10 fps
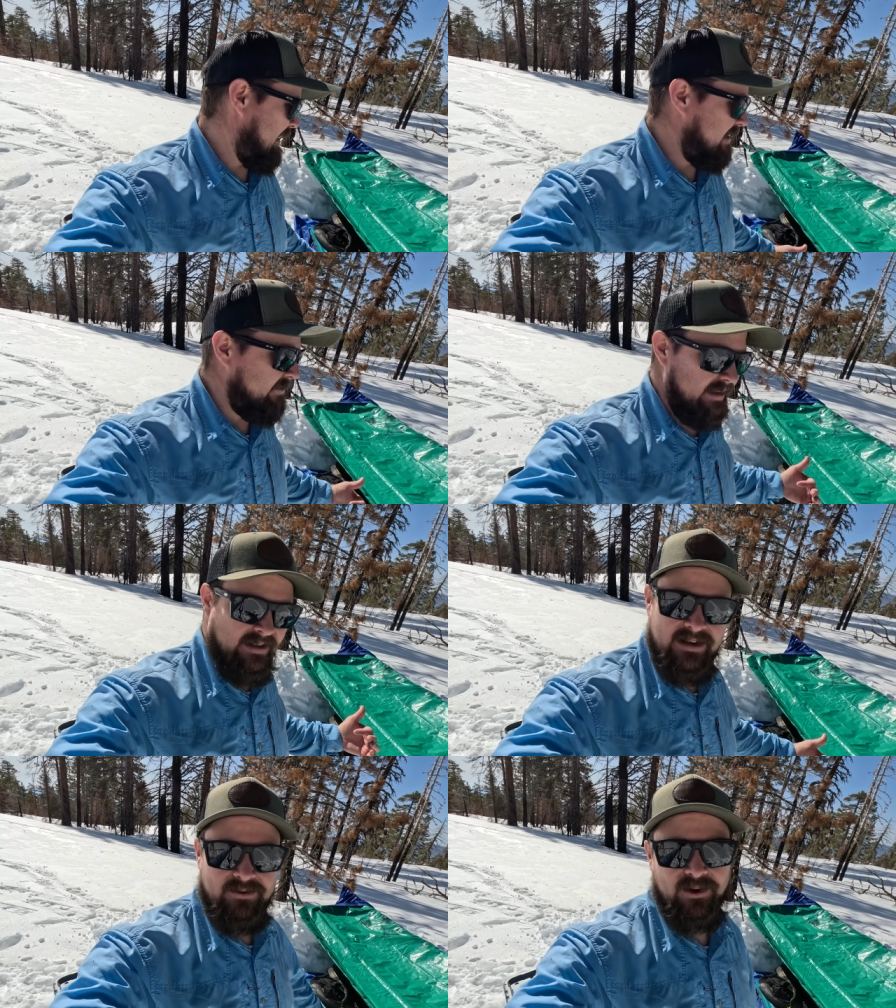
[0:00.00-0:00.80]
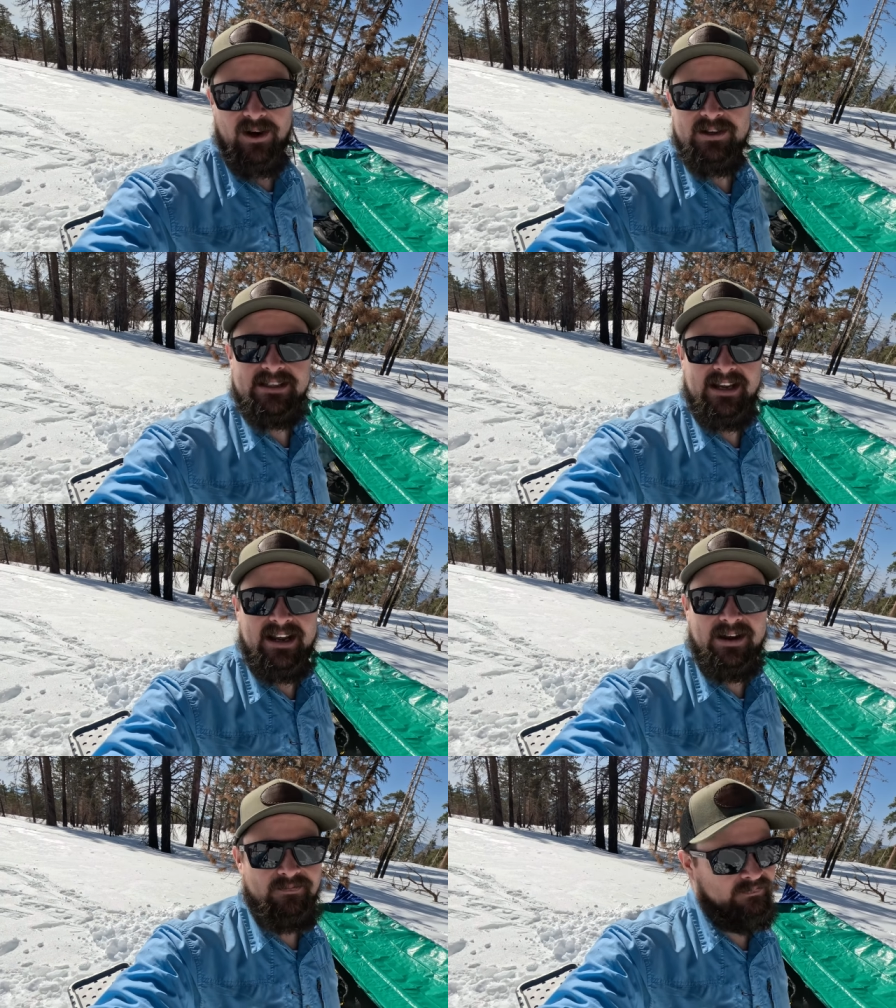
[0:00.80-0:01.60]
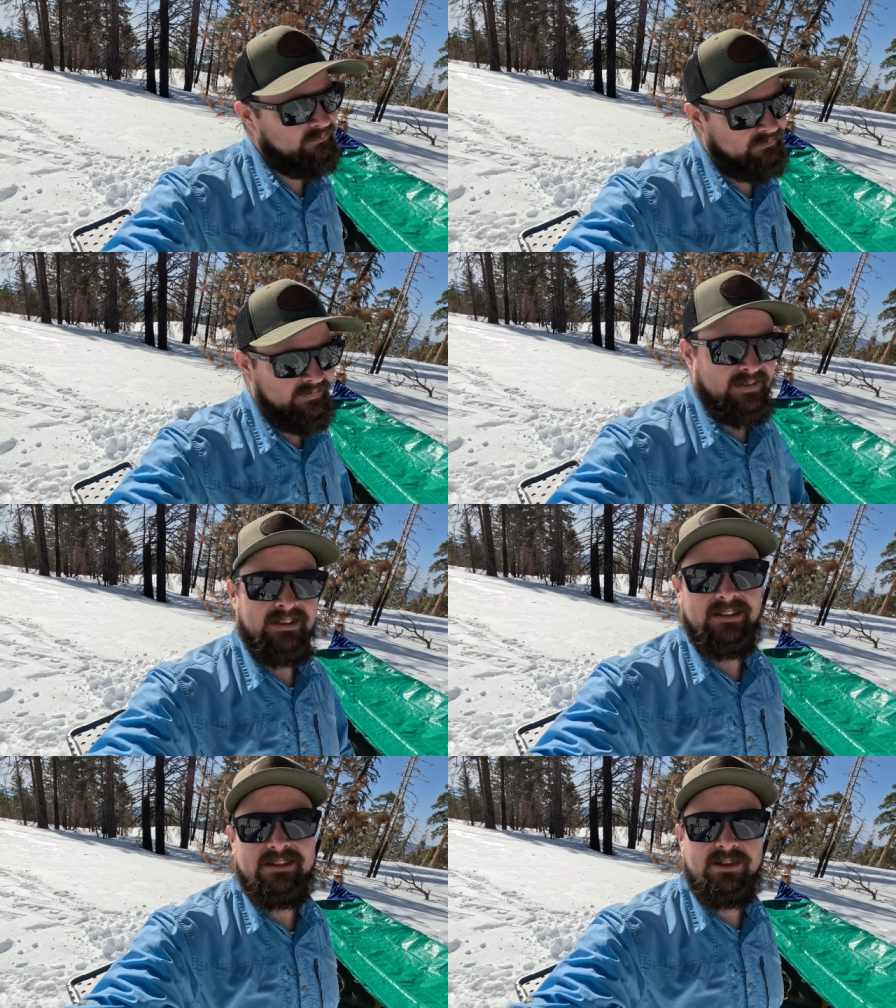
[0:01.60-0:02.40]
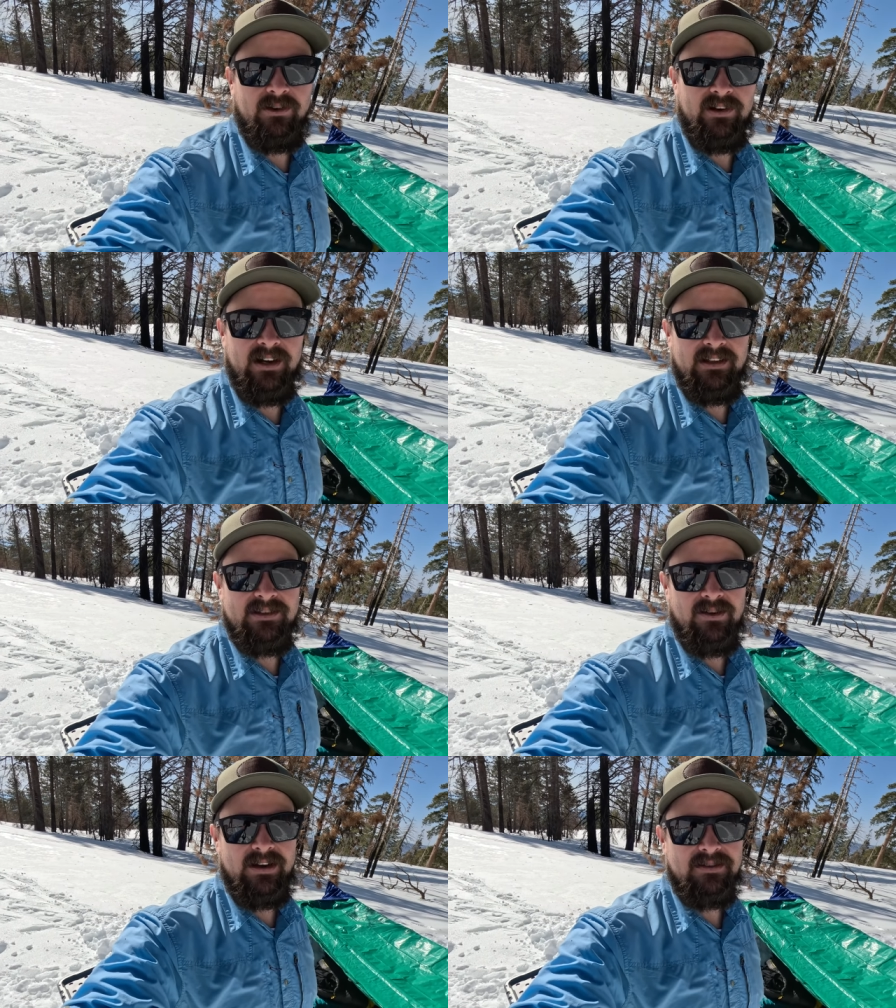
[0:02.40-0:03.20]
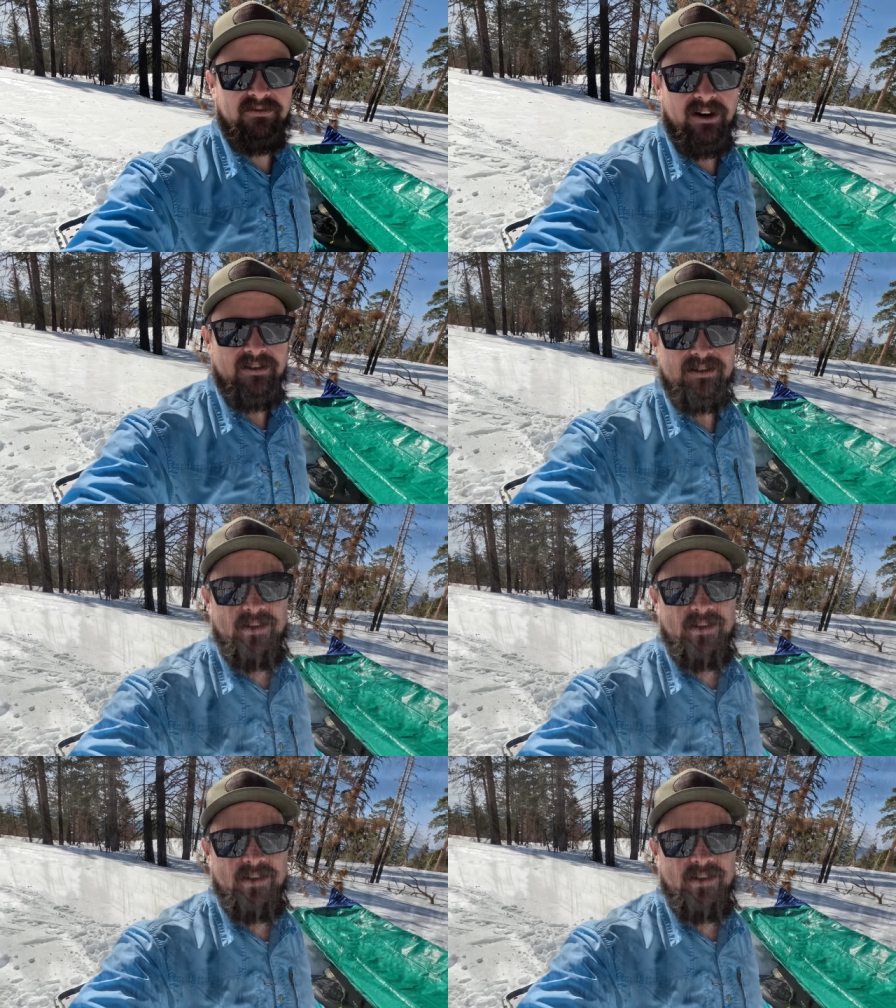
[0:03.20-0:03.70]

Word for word: anyway, we're all set up. Let's go, uh, let's go have some fun in the